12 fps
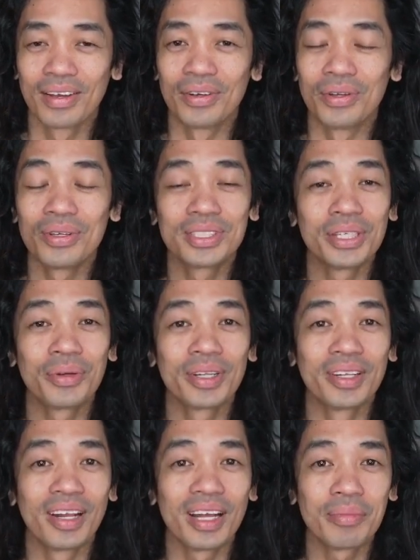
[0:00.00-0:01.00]
Do you see where the
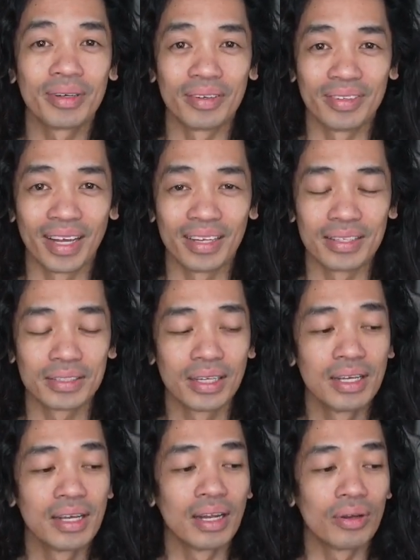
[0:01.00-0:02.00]
dilemma of that is?
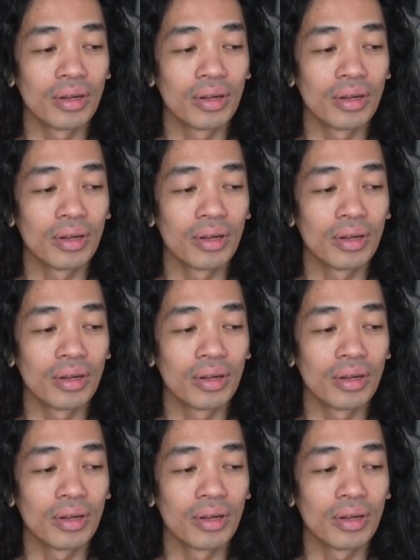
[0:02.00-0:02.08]
Now,